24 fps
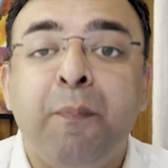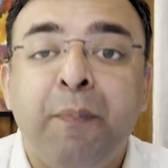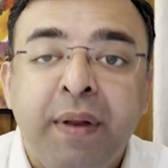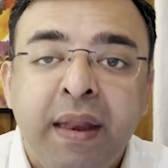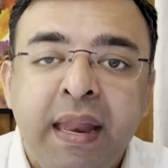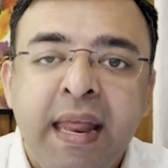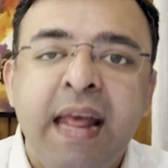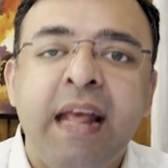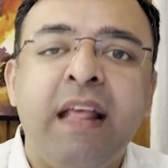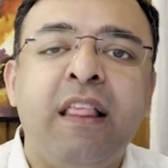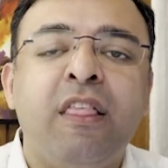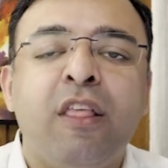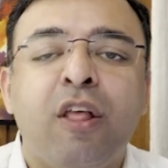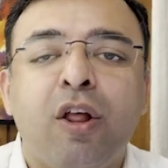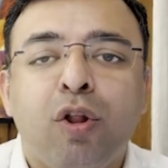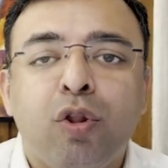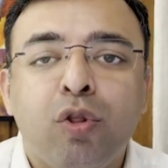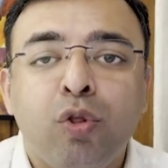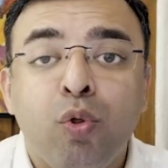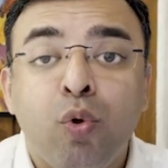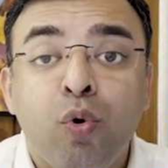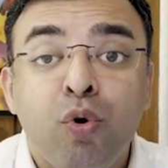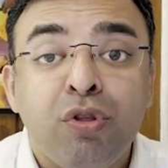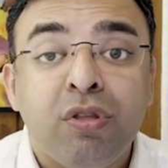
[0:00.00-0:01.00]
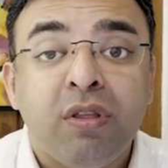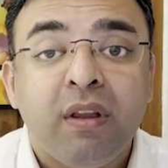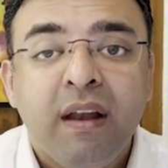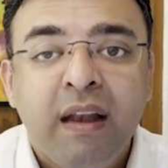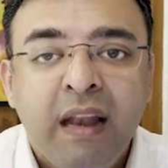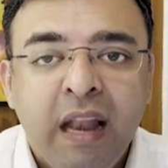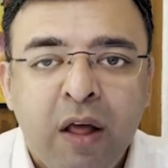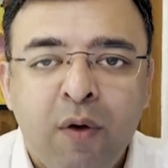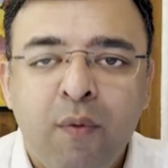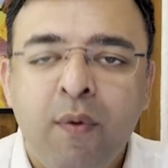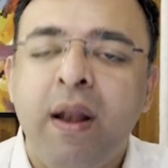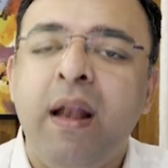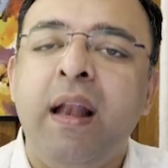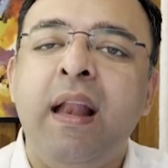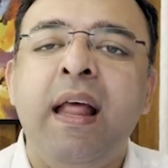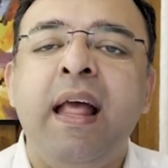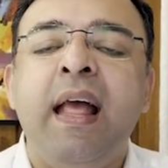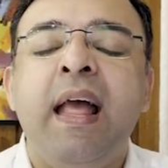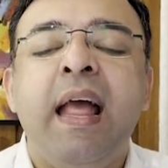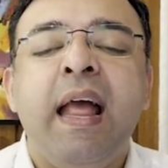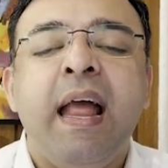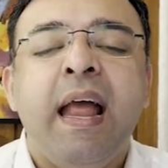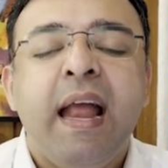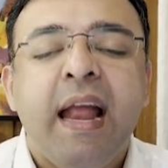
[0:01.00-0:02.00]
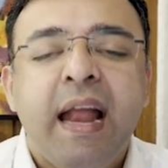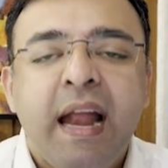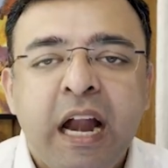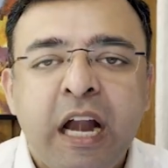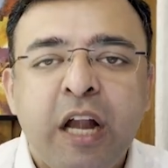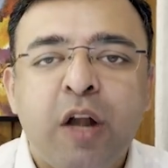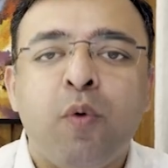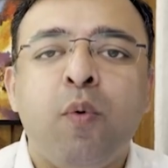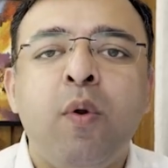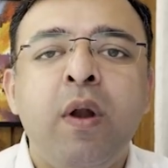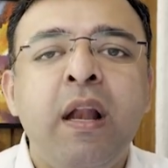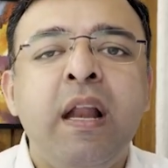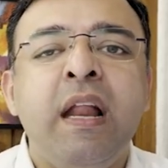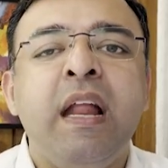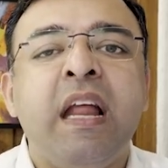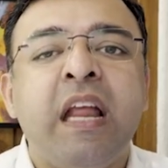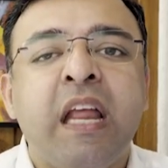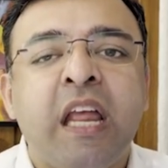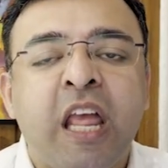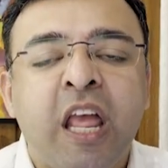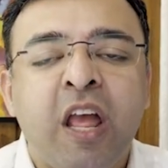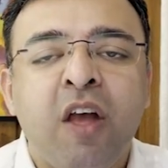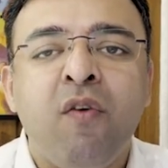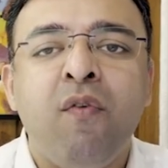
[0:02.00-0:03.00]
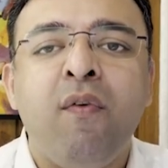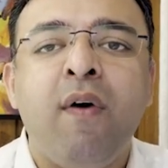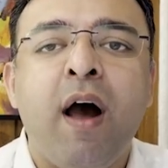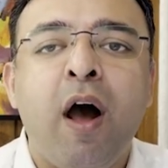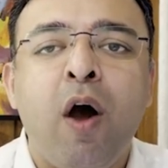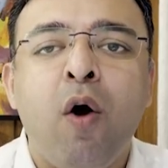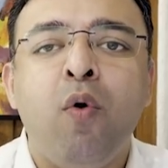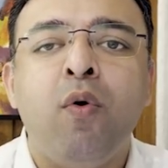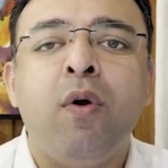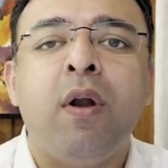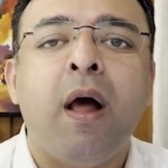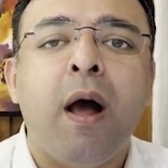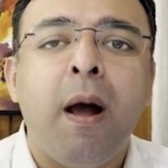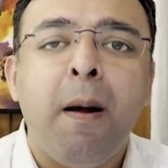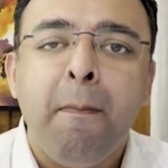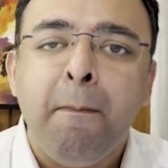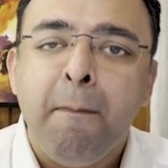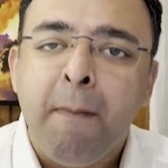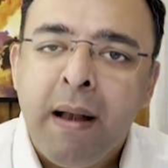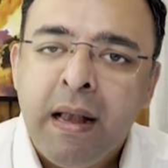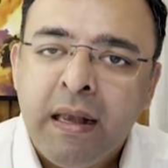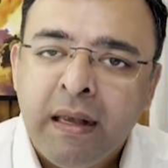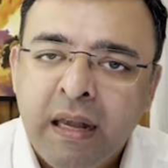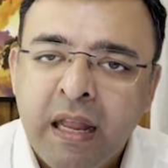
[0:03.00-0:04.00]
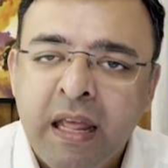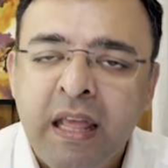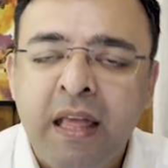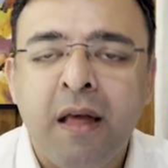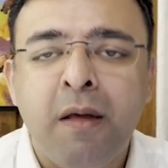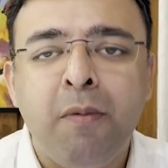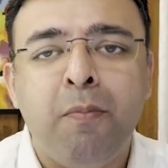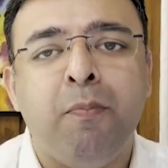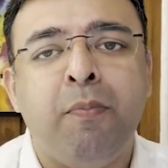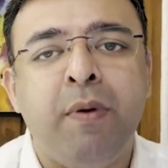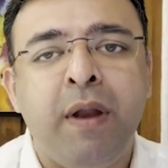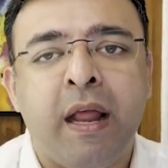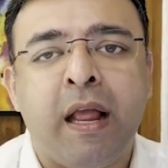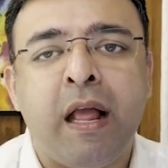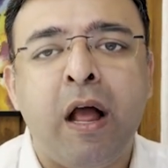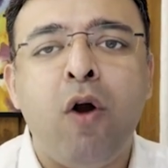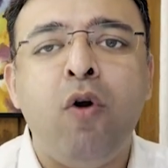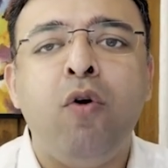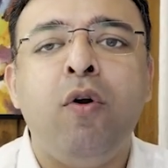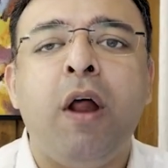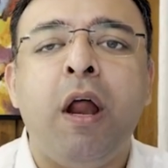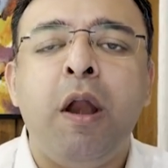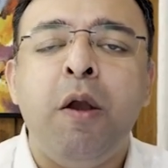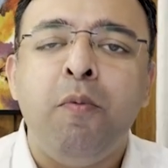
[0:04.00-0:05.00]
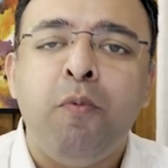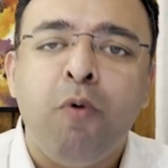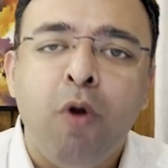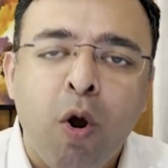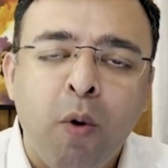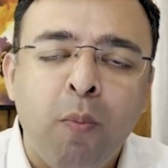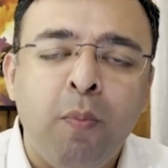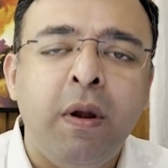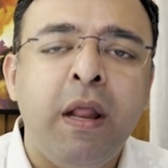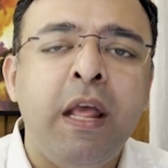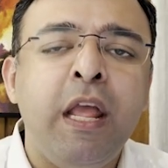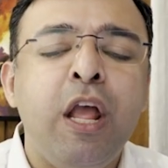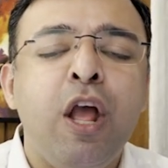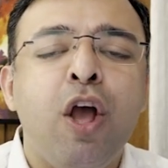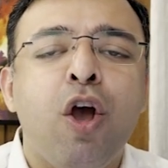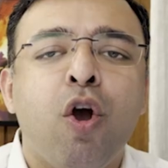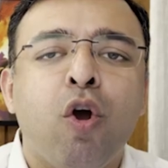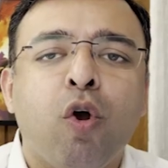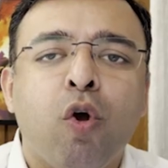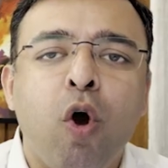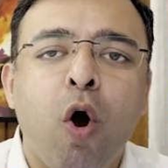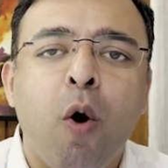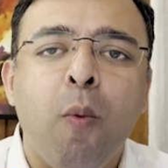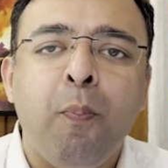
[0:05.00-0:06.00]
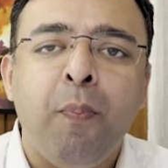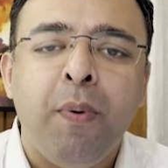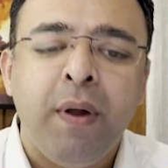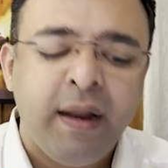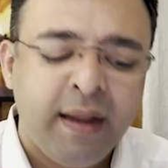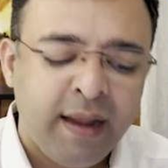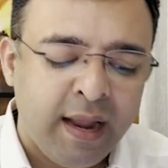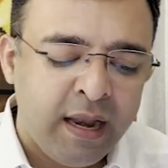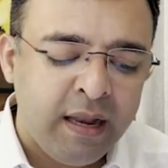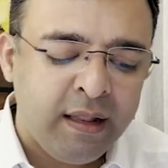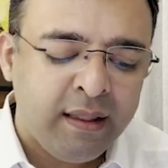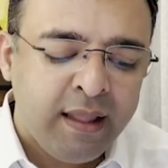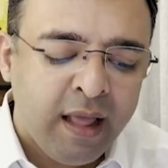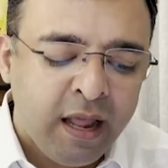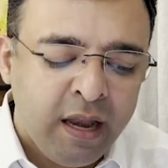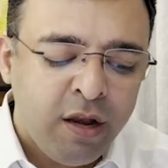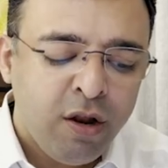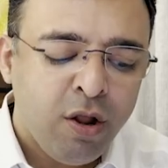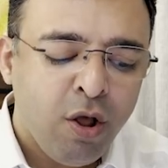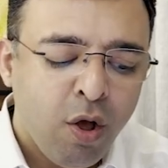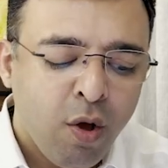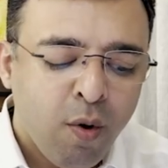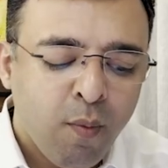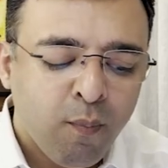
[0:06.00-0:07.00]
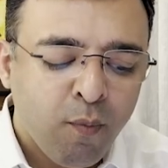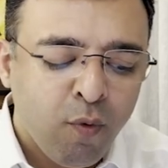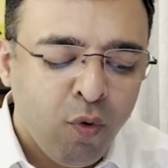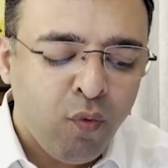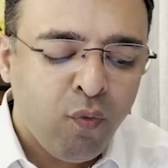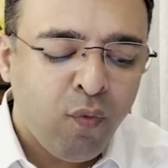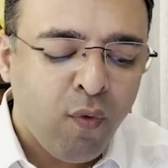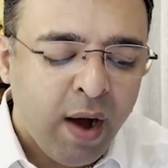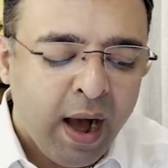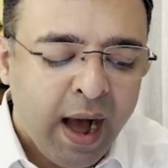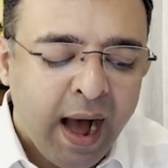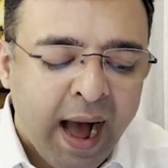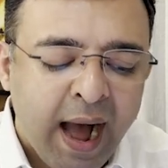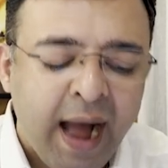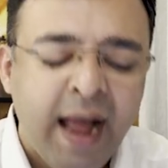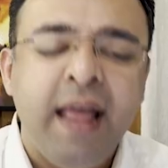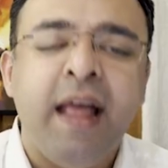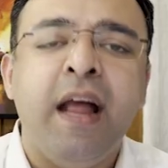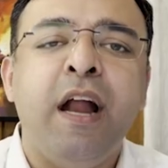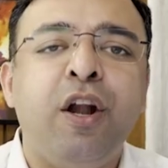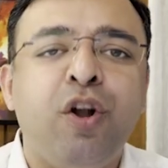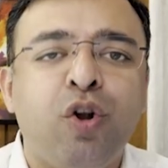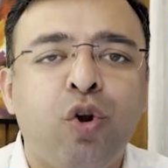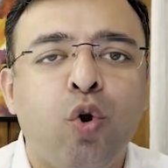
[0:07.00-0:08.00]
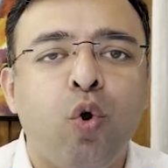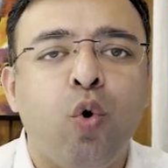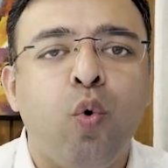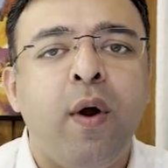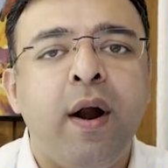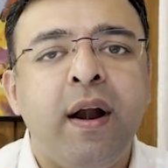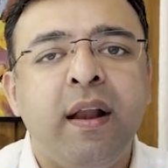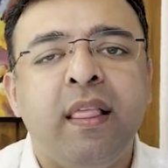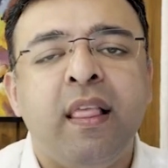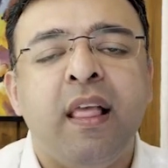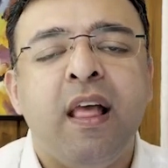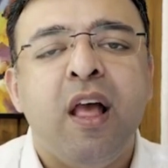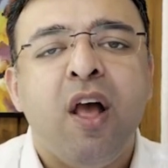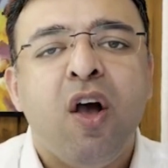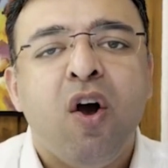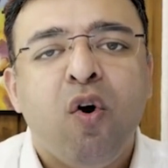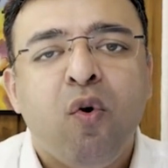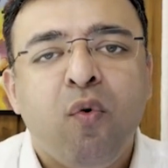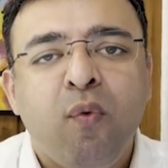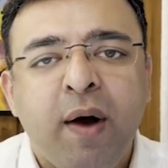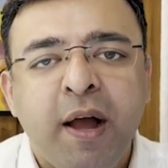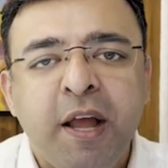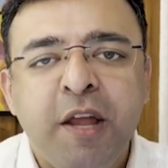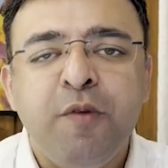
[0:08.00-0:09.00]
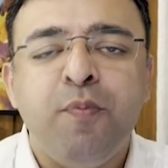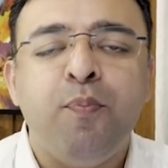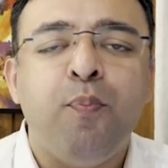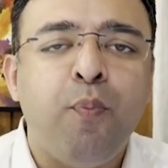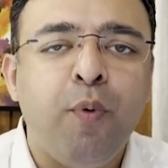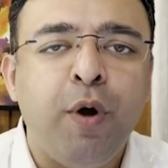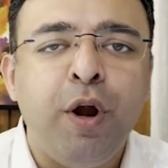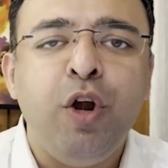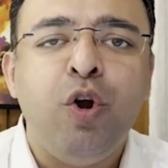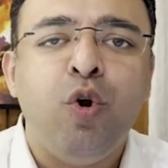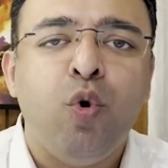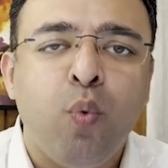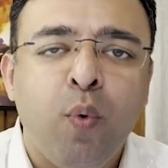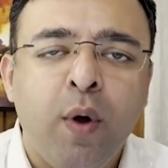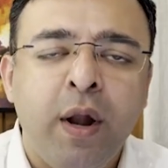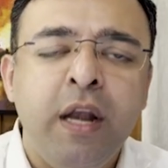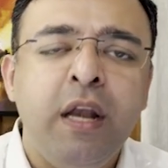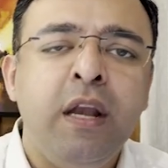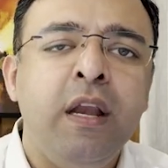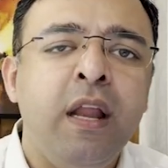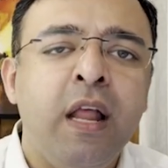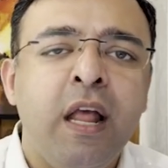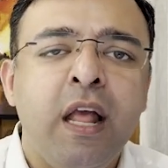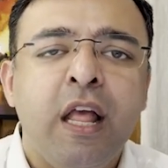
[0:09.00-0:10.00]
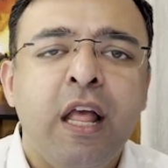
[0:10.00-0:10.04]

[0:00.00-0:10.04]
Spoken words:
breaks those level, it will give out a multi-year breakout, and probably copper can then move higher towards $5.10